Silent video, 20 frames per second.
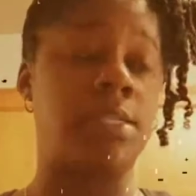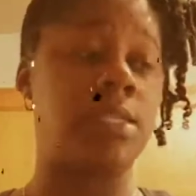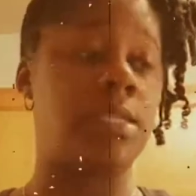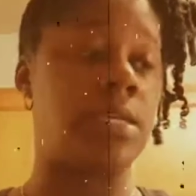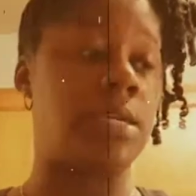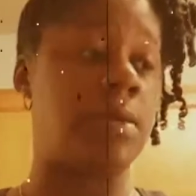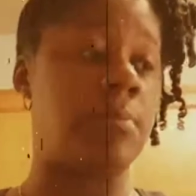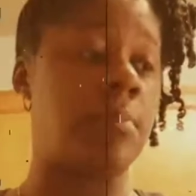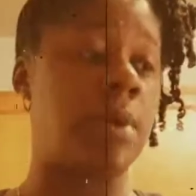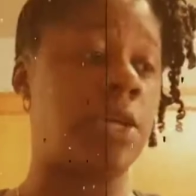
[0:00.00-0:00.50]

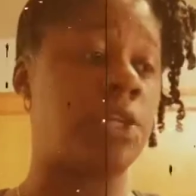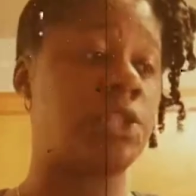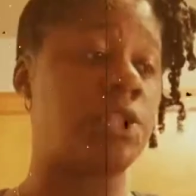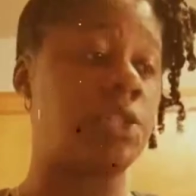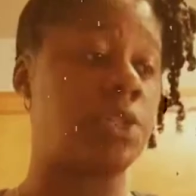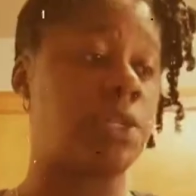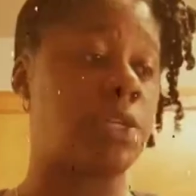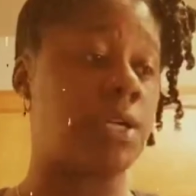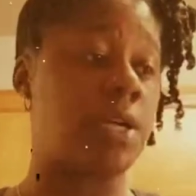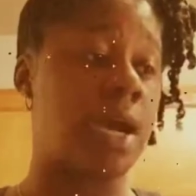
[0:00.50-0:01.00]
to make
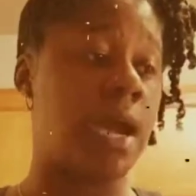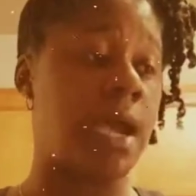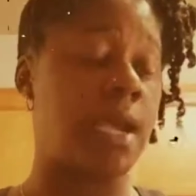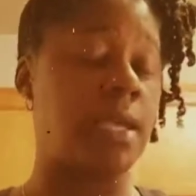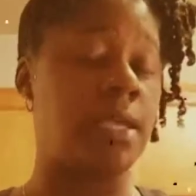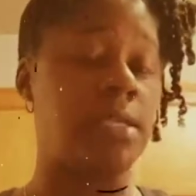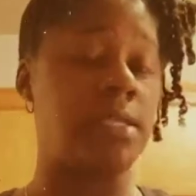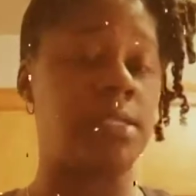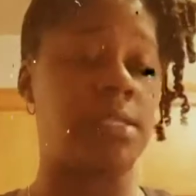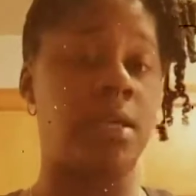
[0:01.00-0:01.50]
sure I
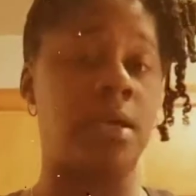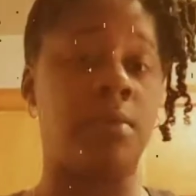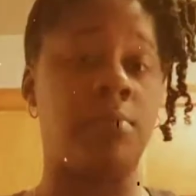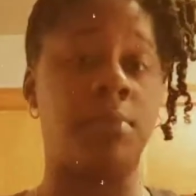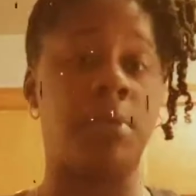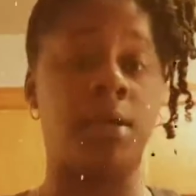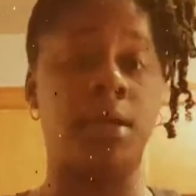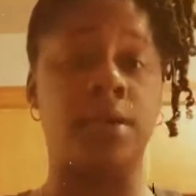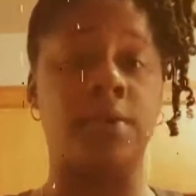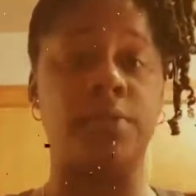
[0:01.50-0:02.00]
eat some
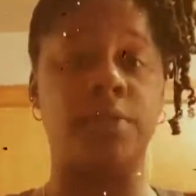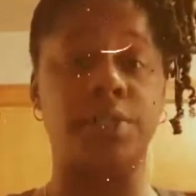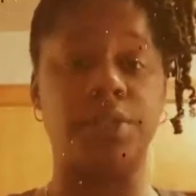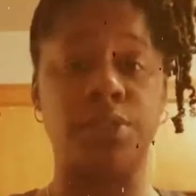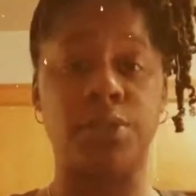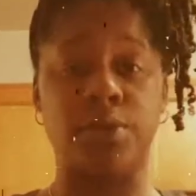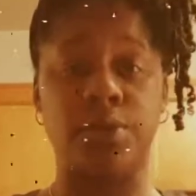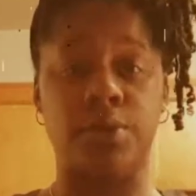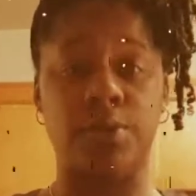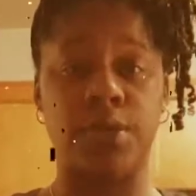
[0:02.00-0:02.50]
of the
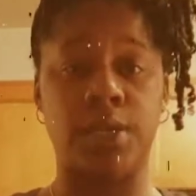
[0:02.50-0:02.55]
tuna